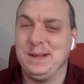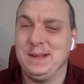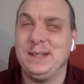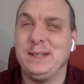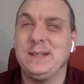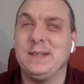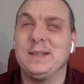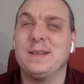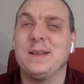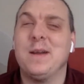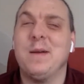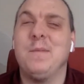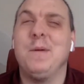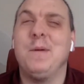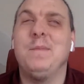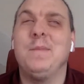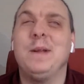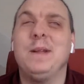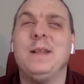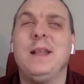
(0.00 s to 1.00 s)
just come
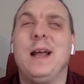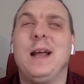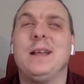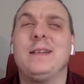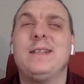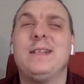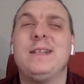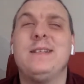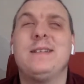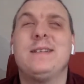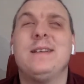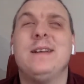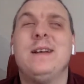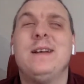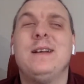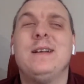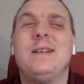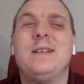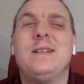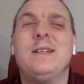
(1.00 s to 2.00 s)
on, but no, she's
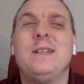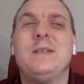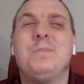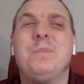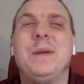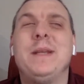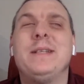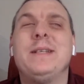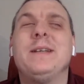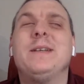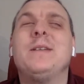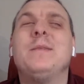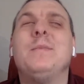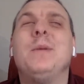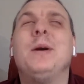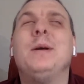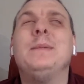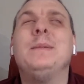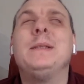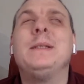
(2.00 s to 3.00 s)
busy at the
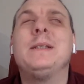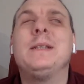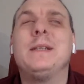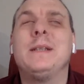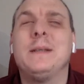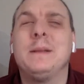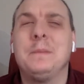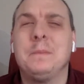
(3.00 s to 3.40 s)
moment.